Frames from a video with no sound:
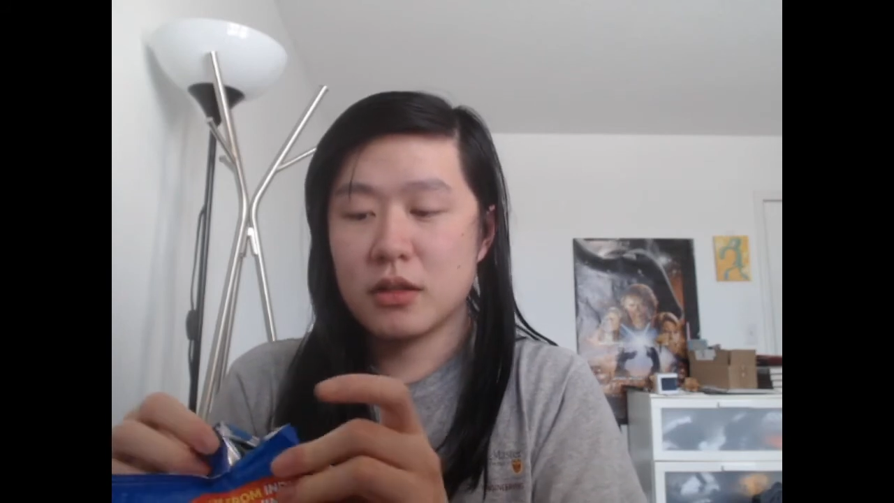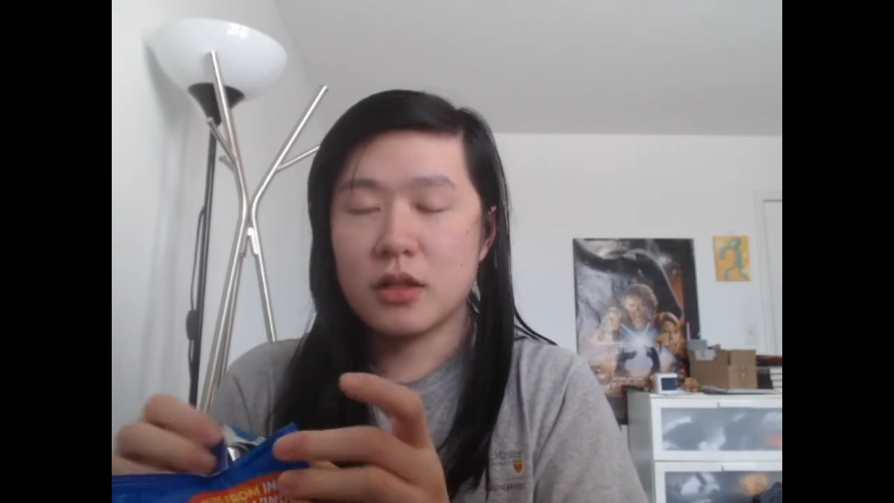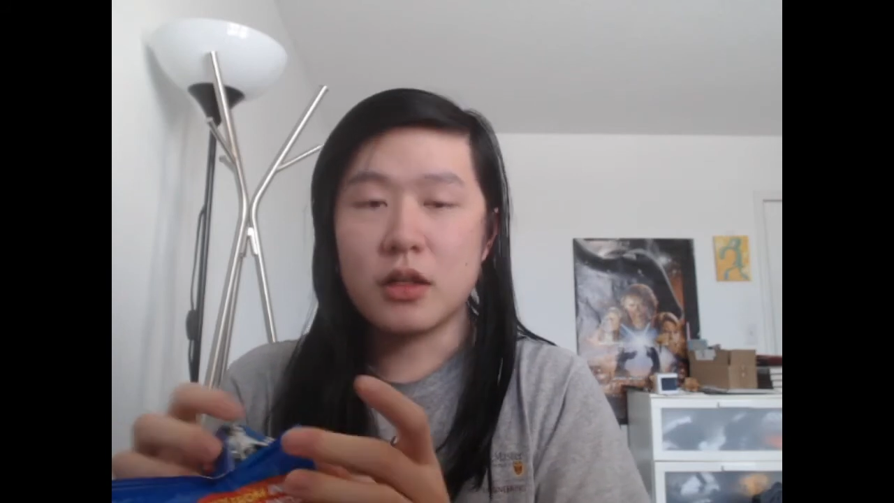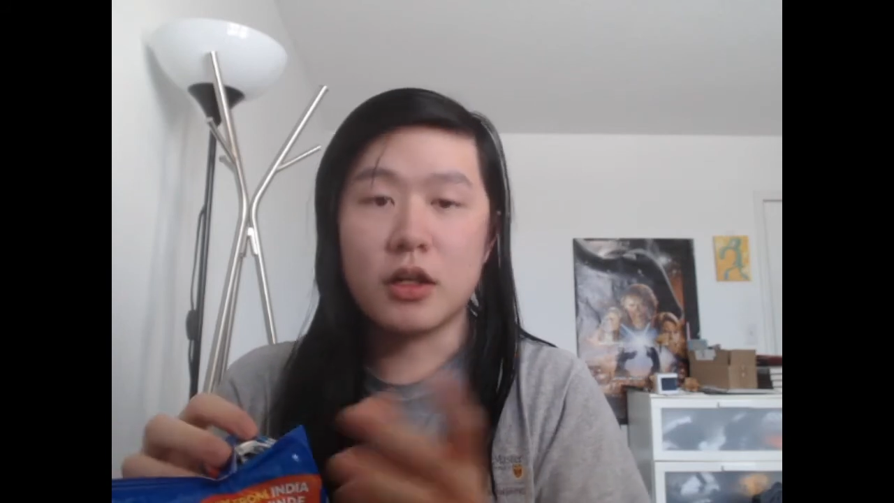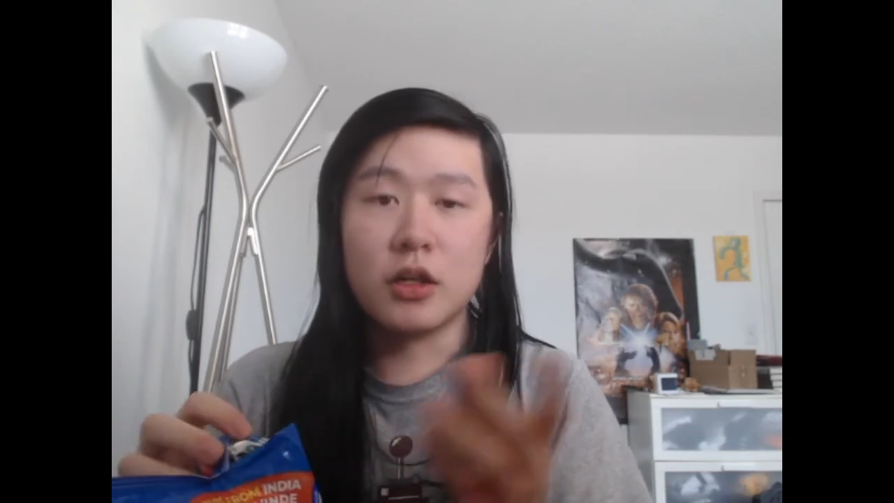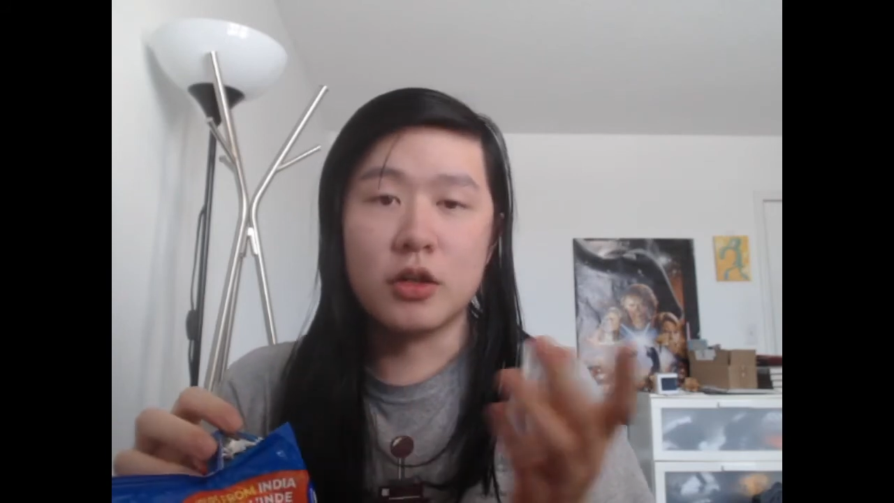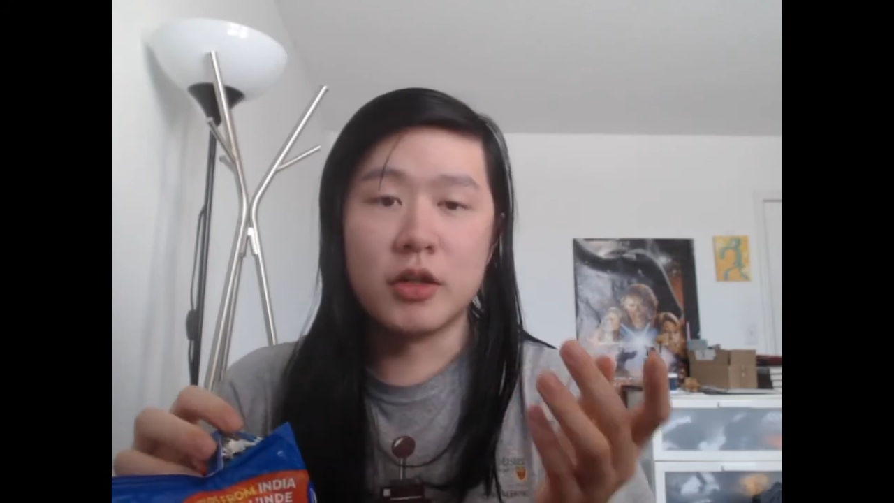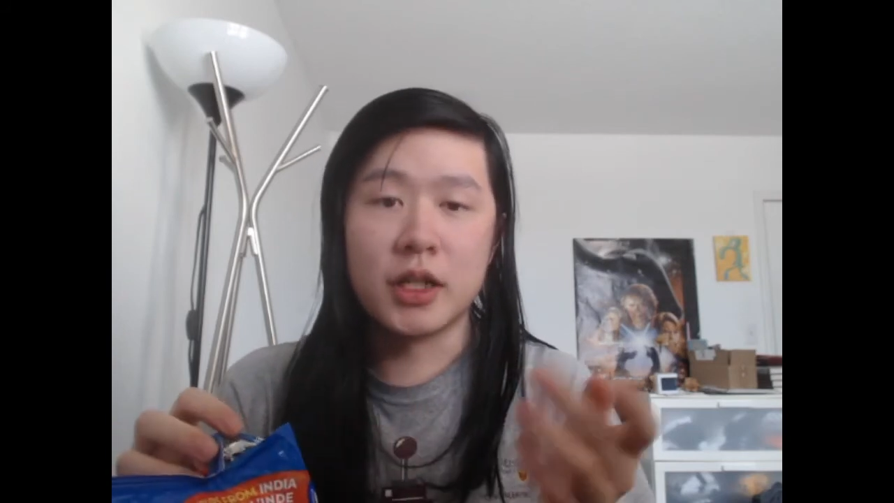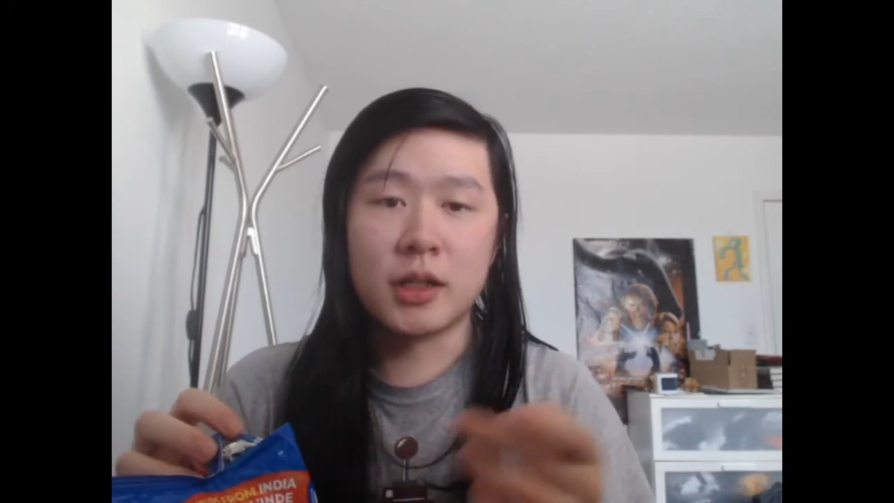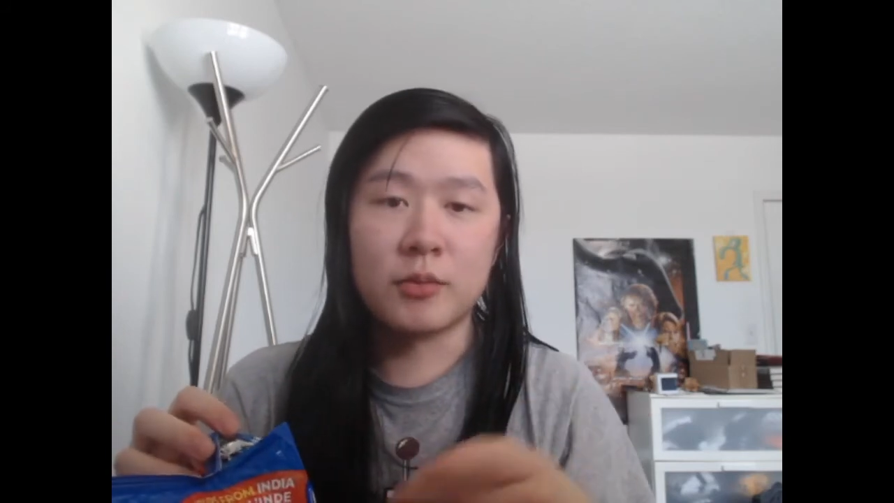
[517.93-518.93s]
Oh,
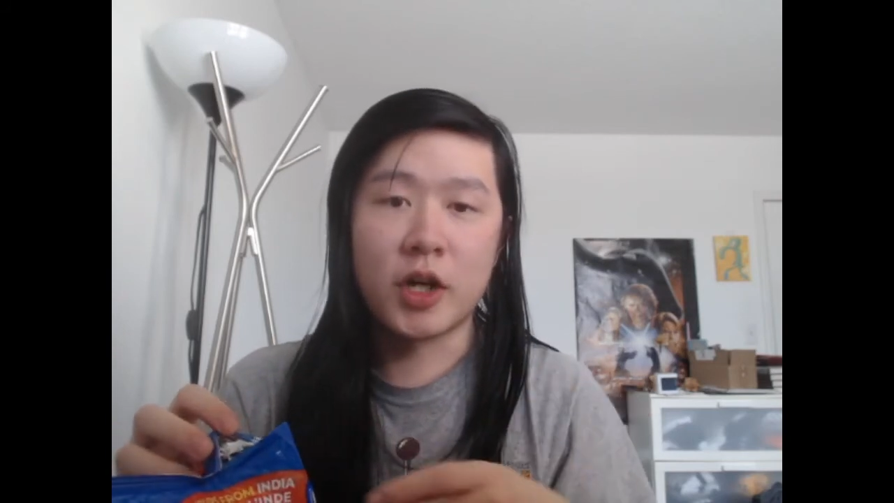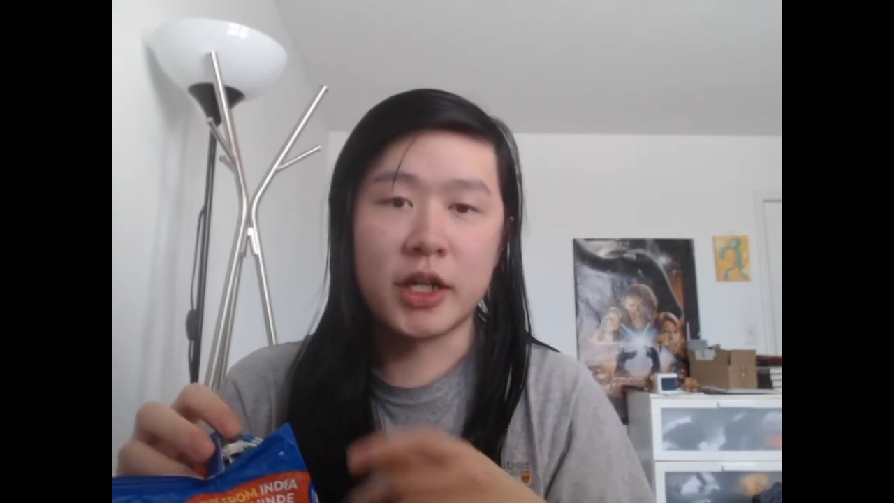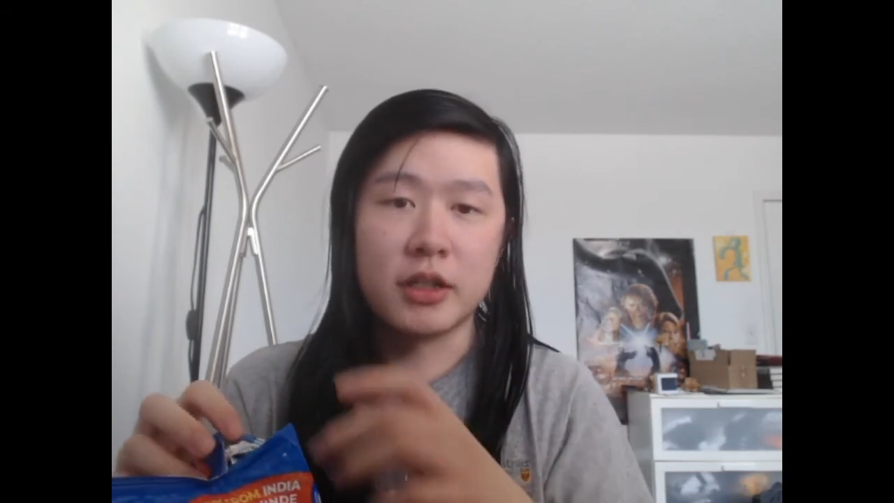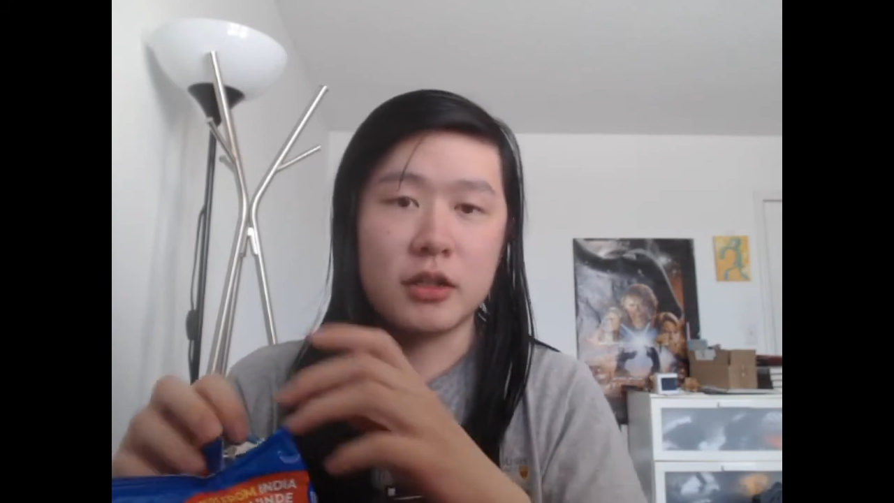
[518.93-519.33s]
and I'm right.